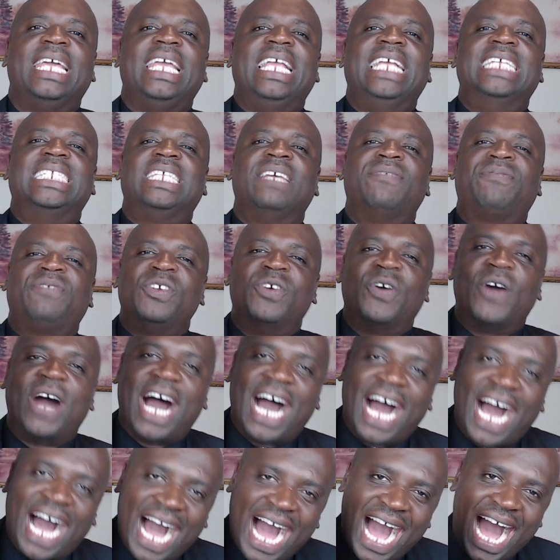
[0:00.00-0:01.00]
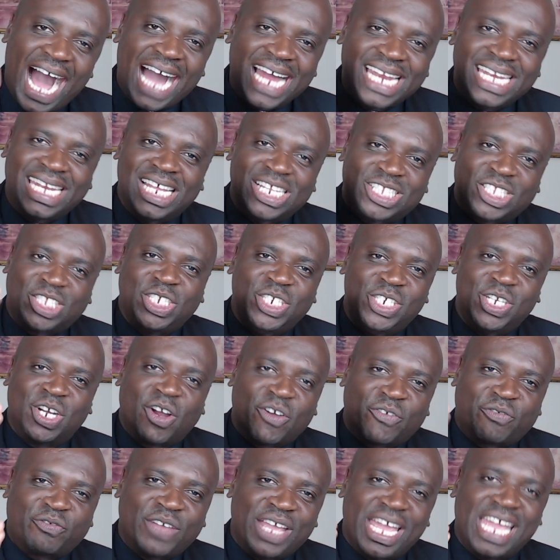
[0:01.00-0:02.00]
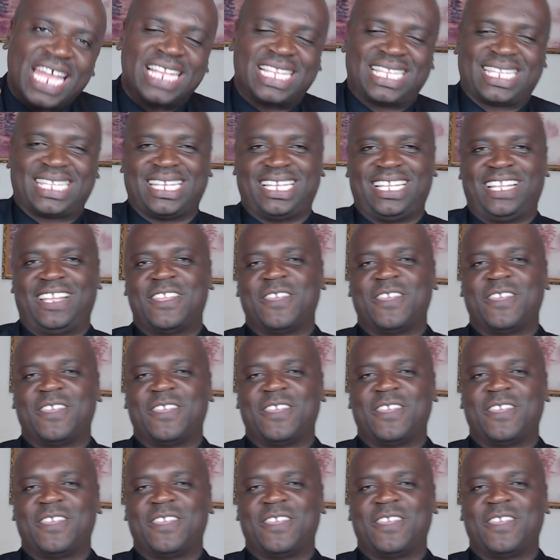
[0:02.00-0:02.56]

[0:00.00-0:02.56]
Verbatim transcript: is if you add to your faith.